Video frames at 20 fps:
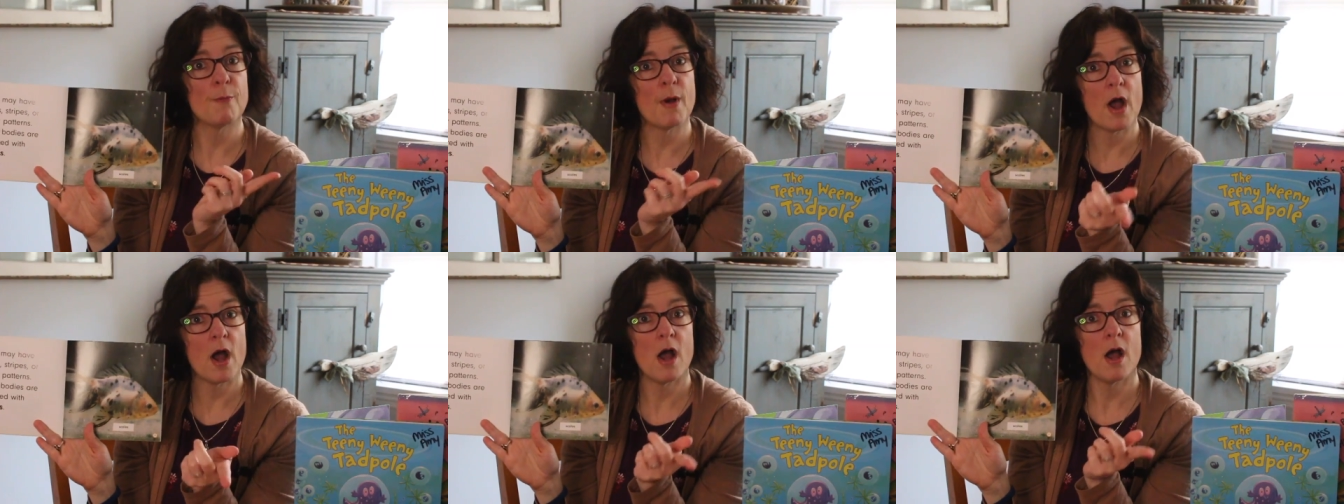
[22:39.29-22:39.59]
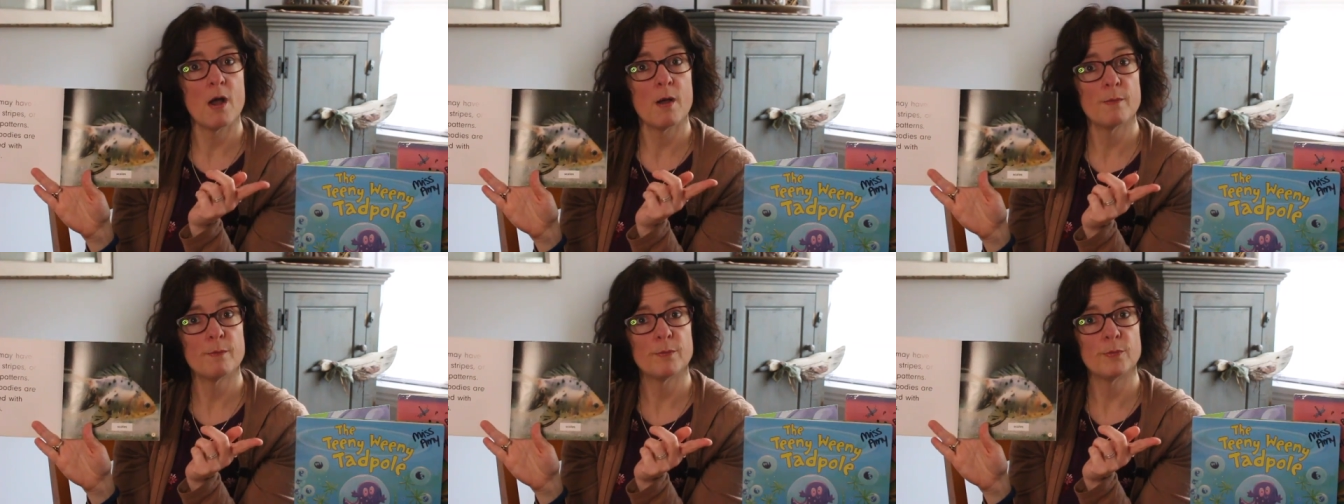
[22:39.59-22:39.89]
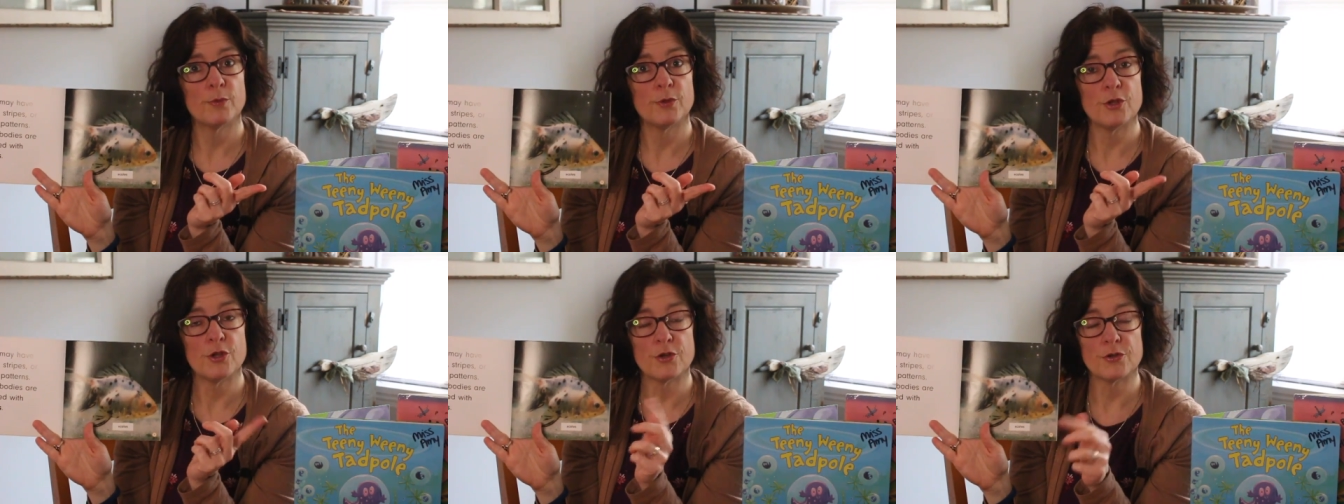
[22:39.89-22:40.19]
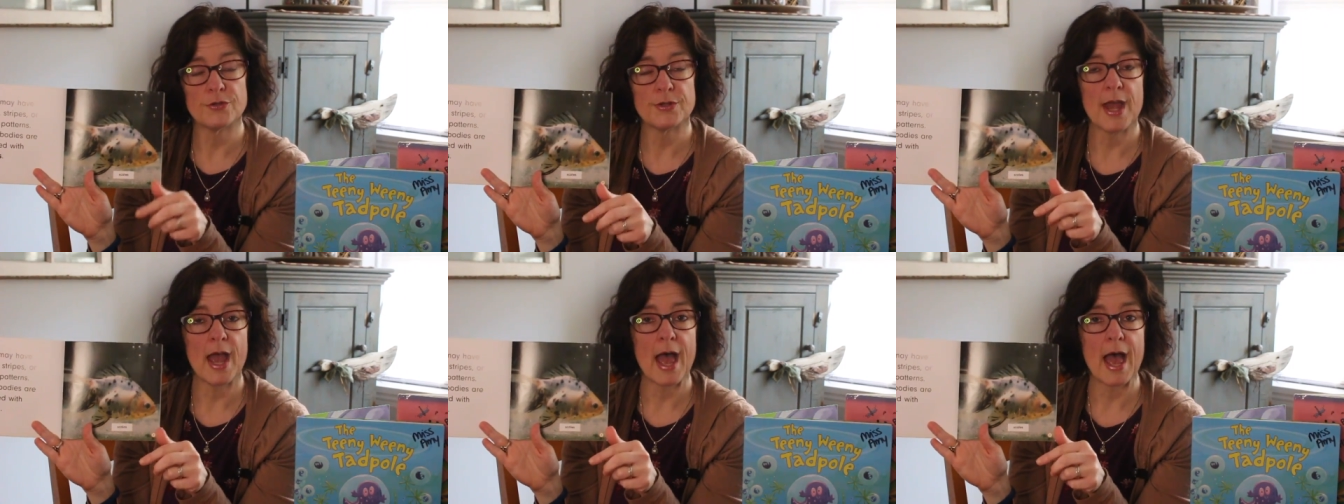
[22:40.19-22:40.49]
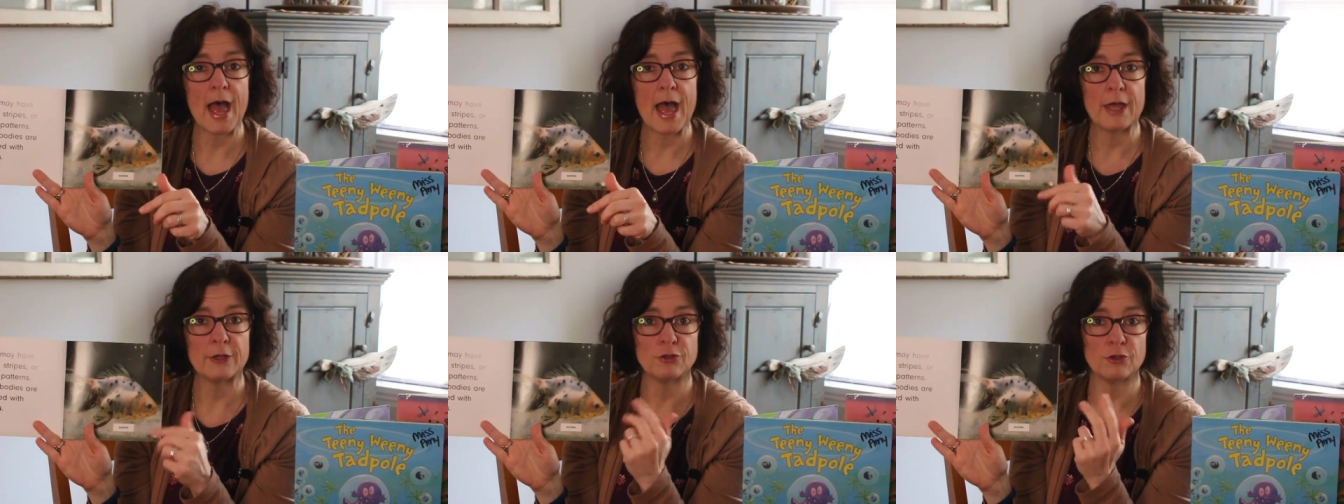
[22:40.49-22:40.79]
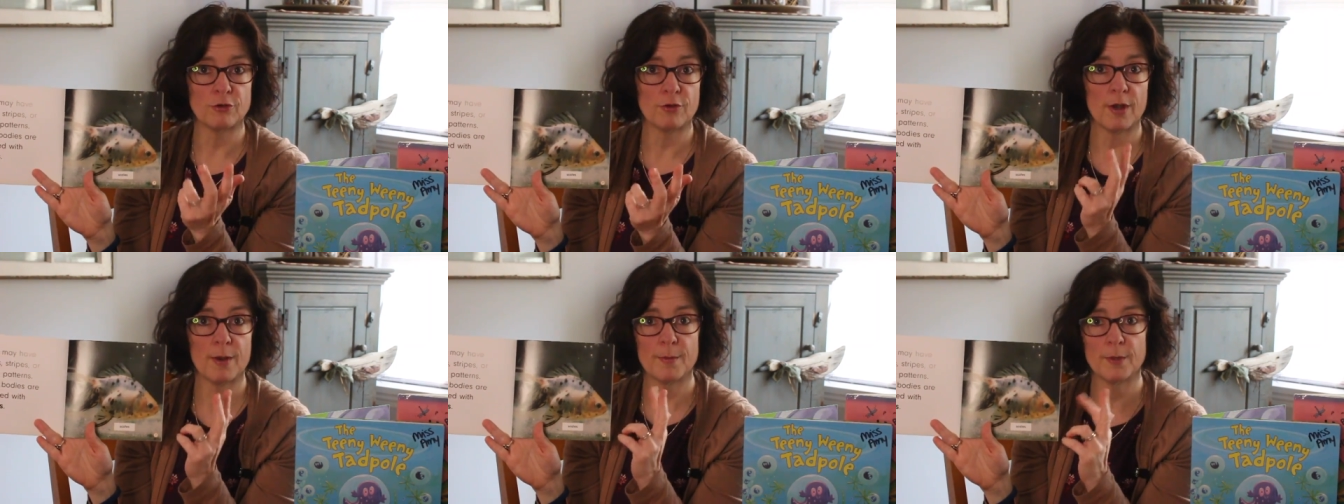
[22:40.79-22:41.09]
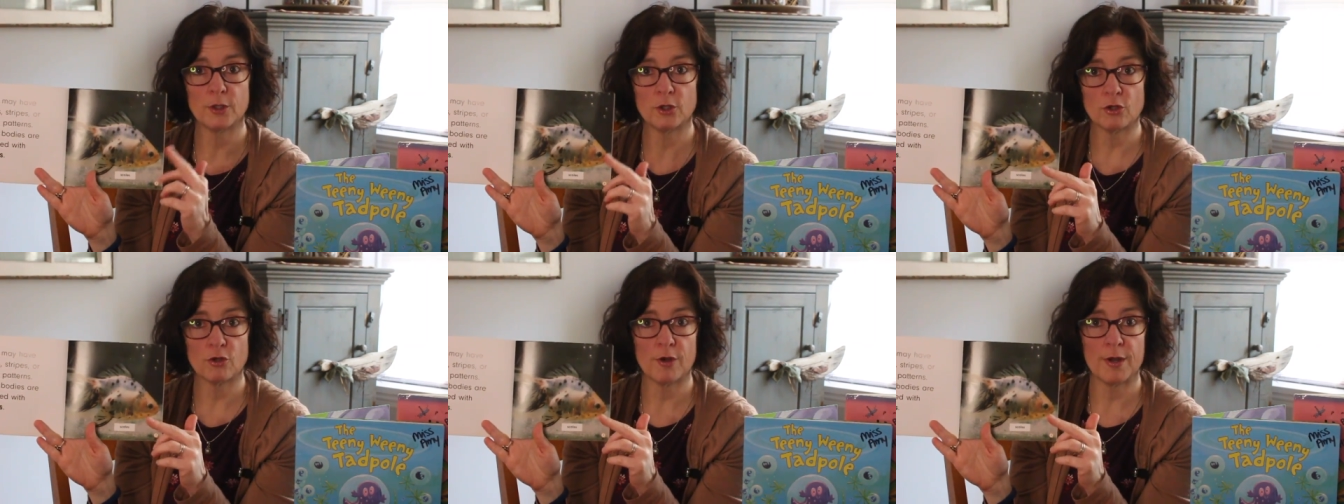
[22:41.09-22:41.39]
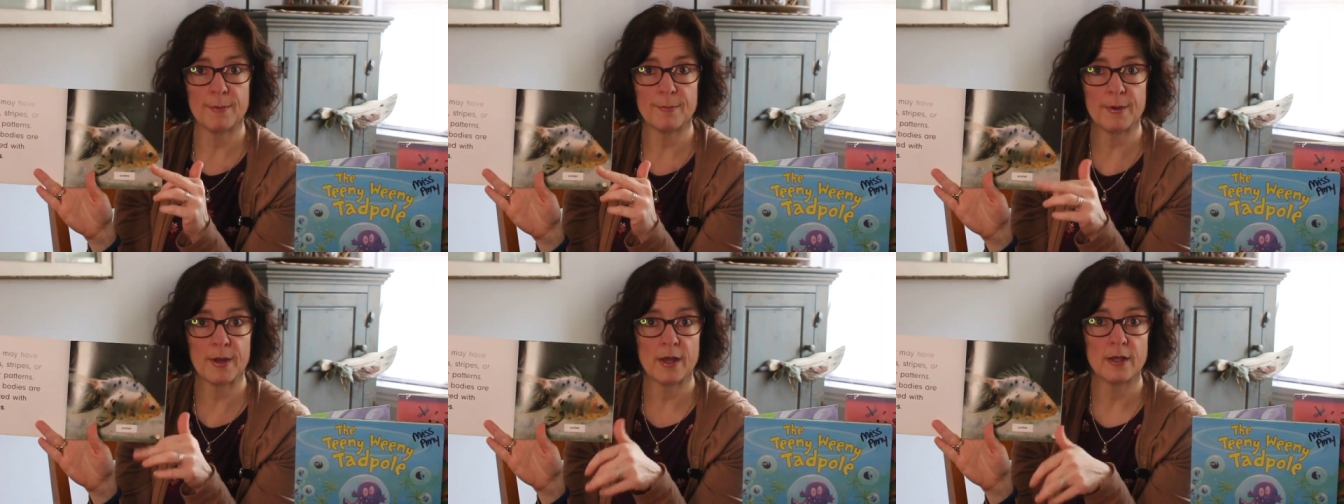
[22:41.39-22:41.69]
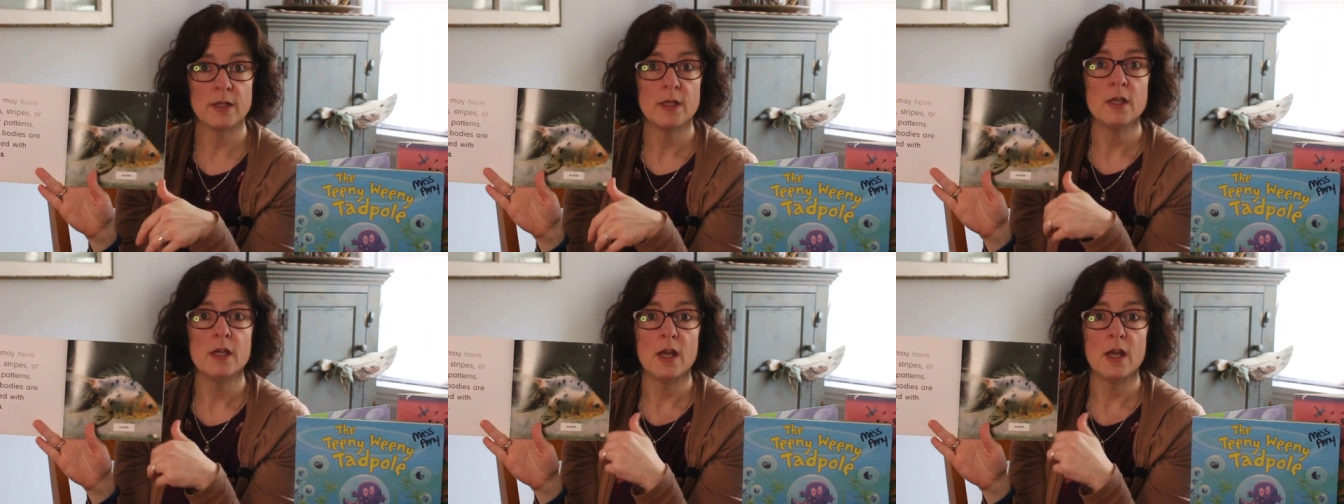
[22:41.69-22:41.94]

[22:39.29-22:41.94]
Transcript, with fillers: mom, your dad, your grandma, your grandpa,